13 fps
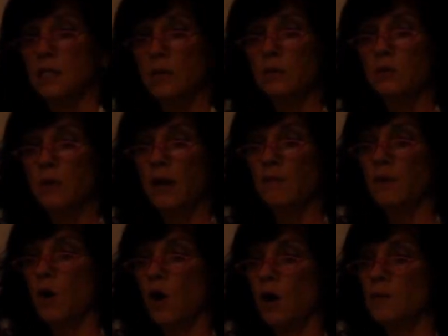See which we have
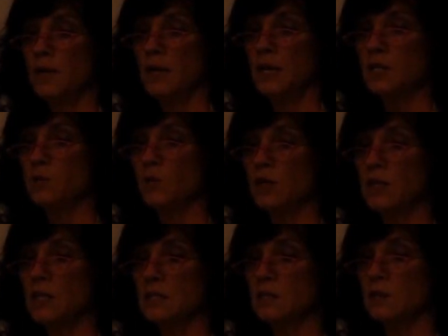a carbon at each one
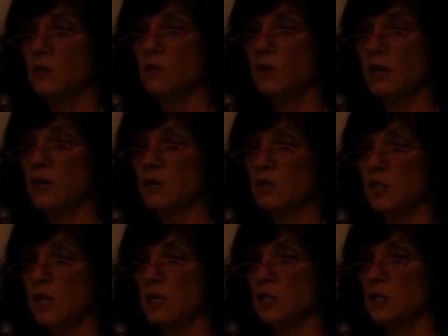of these little
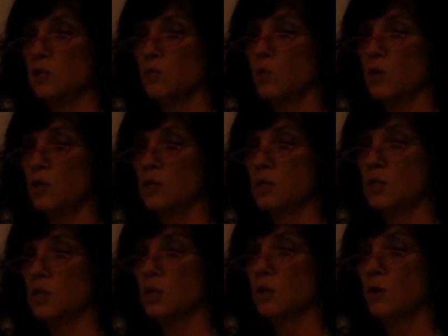intersections, one,
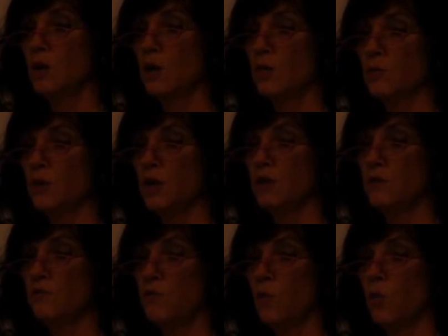two,
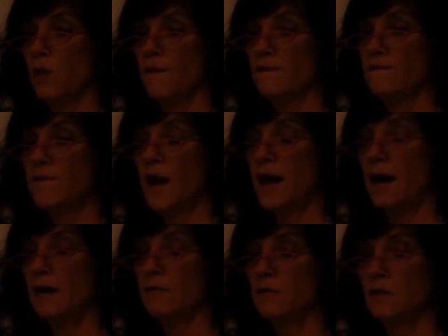three, four,
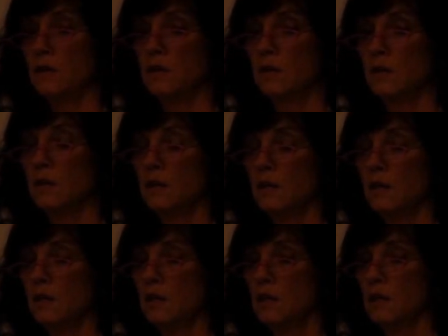five.
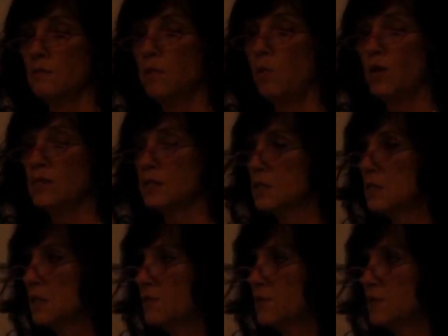But what's the
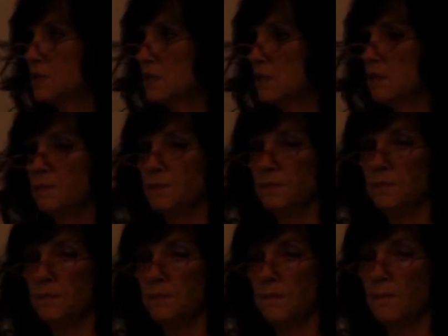difference in it?
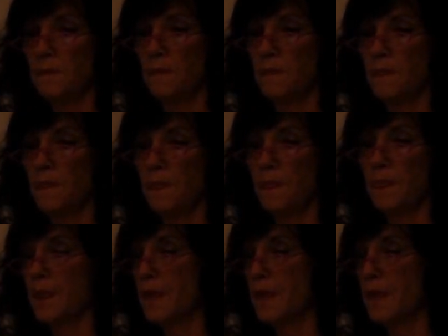It lacks an oxygen.